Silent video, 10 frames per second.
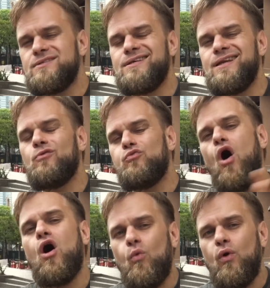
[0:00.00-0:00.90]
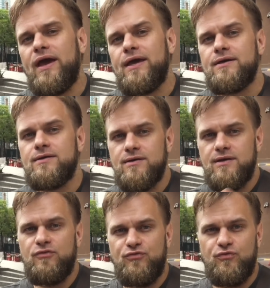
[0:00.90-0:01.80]
in a wrong way
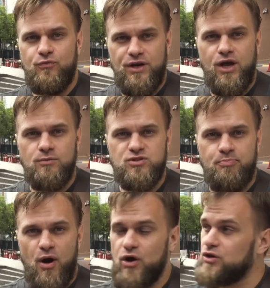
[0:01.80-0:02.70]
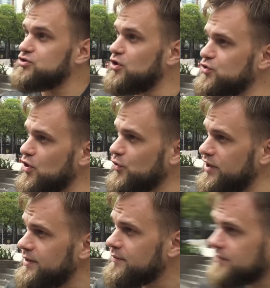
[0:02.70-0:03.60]
if, when it comes to burgers. Don't you agree?